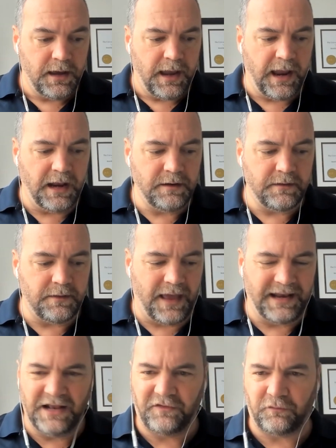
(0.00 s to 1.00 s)
And
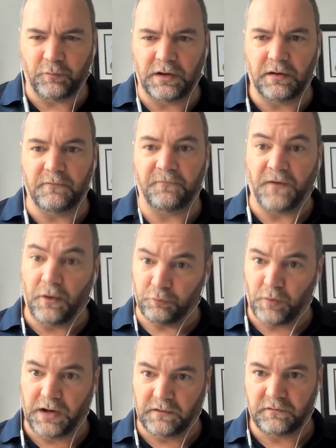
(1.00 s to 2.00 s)
that answering felt
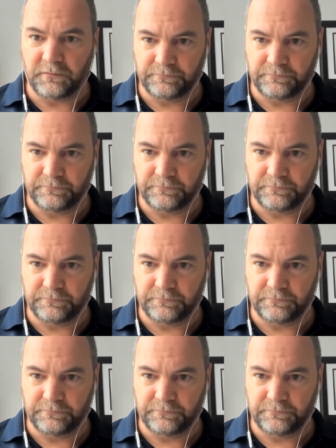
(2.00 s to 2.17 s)
right.